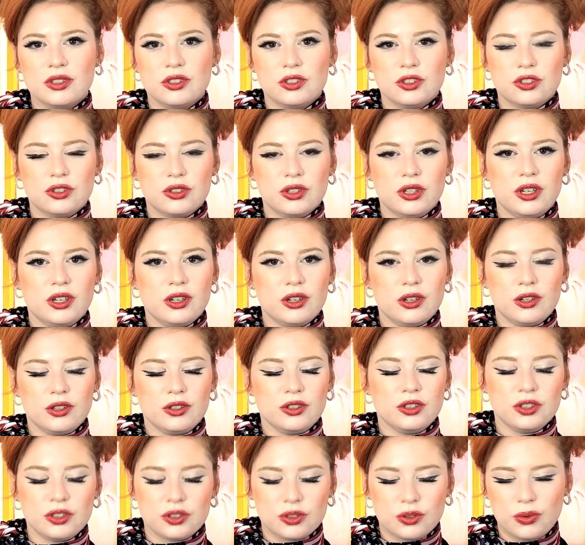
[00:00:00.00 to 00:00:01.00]
industry or
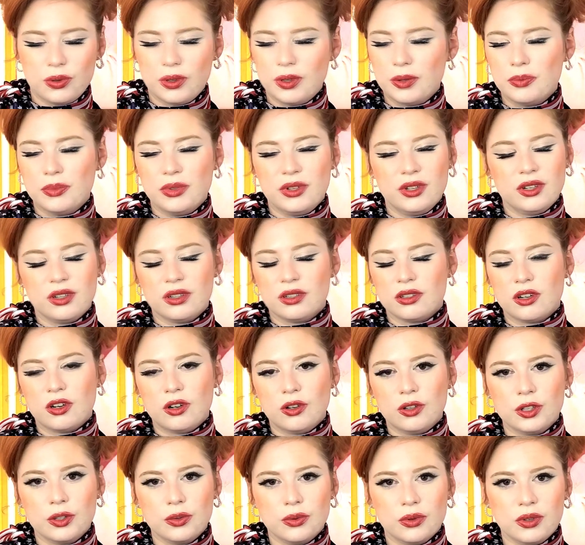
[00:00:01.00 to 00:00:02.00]
just quit being in
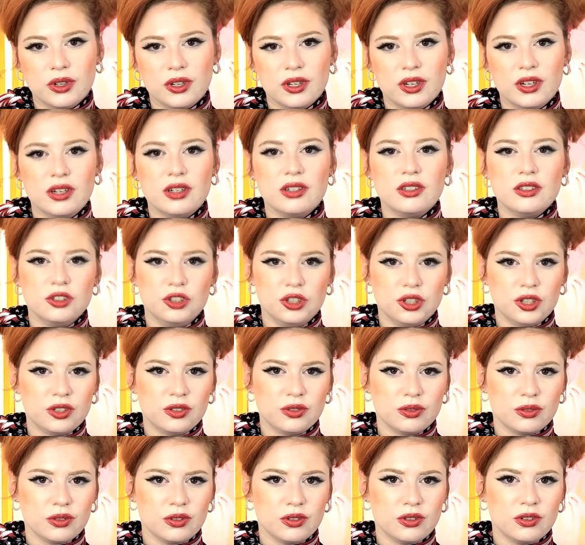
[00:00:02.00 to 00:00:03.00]
Hollywood in
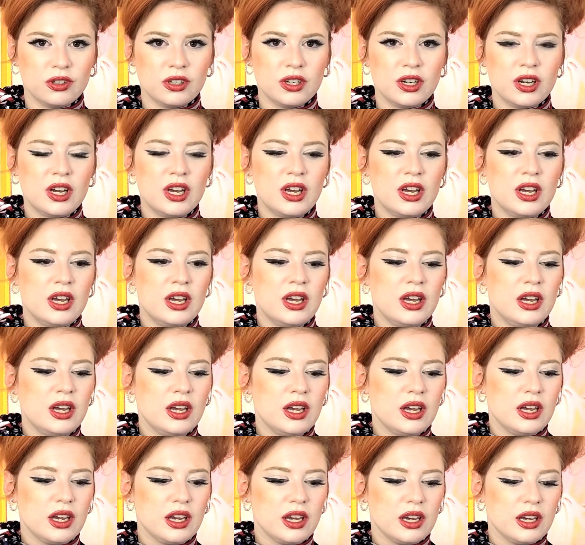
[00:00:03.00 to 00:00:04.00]
general.
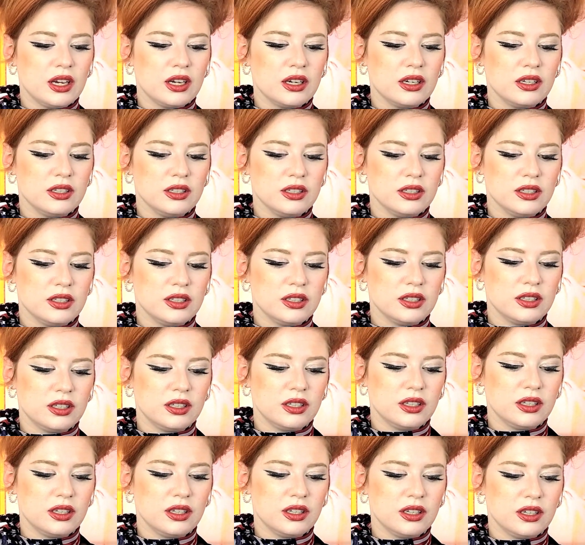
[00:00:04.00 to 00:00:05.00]
And
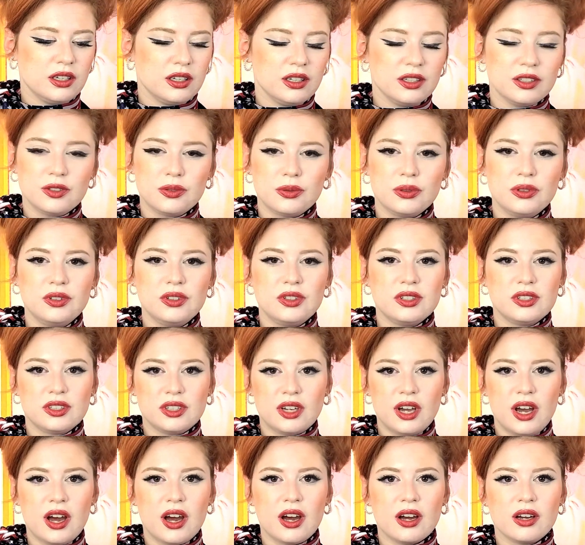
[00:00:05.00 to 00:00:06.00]
it's really
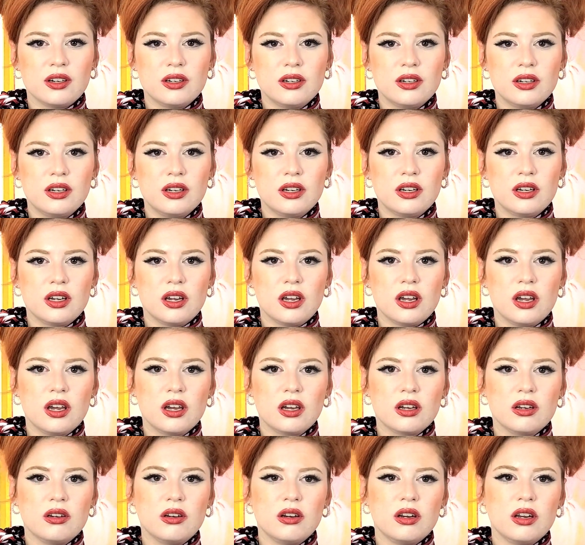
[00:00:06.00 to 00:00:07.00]
sad.
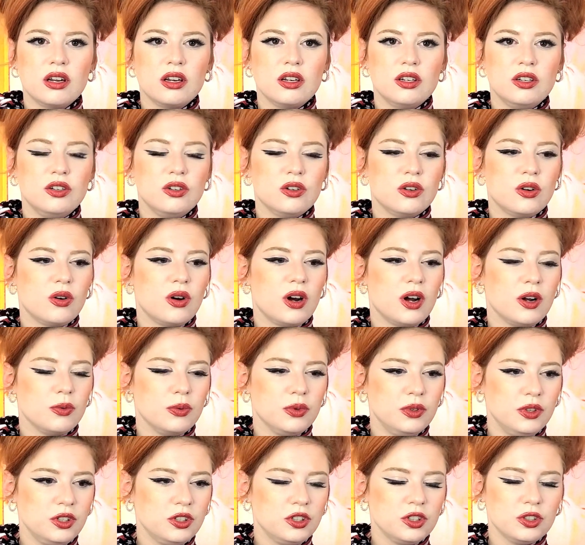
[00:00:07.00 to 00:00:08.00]
And, you know, I
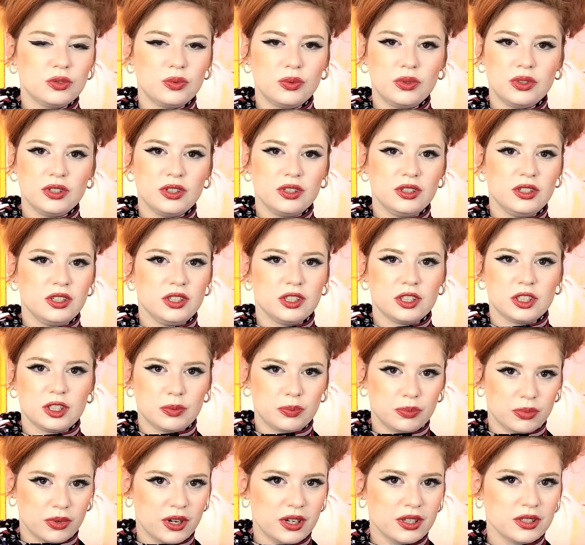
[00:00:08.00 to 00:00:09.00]
really just wanted to
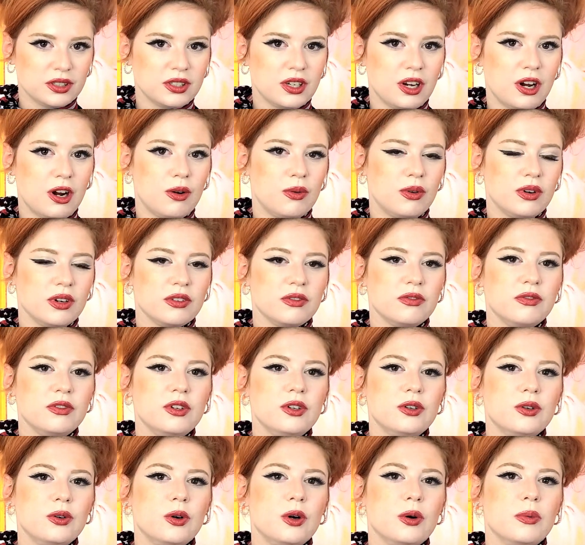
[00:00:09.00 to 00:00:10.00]
express how I
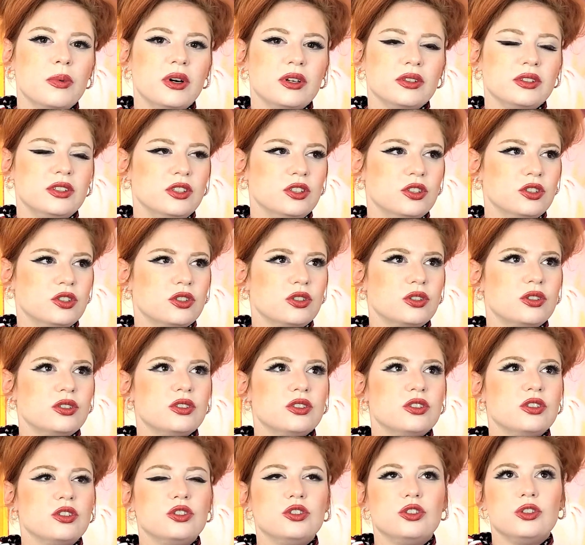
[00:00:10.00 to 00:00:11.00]
feel about these
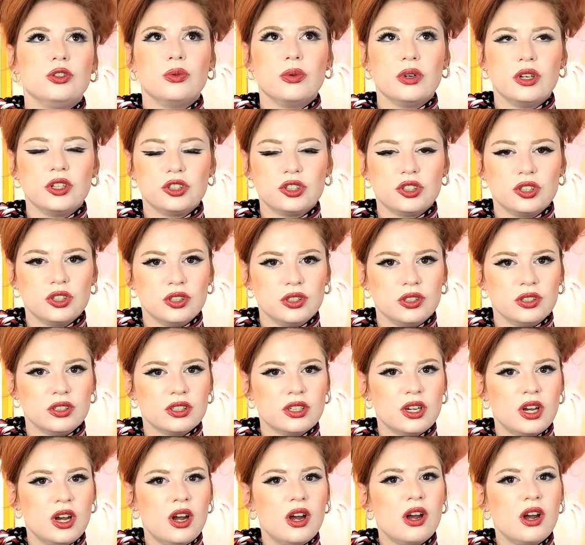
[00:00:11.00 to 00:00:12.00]
certain situations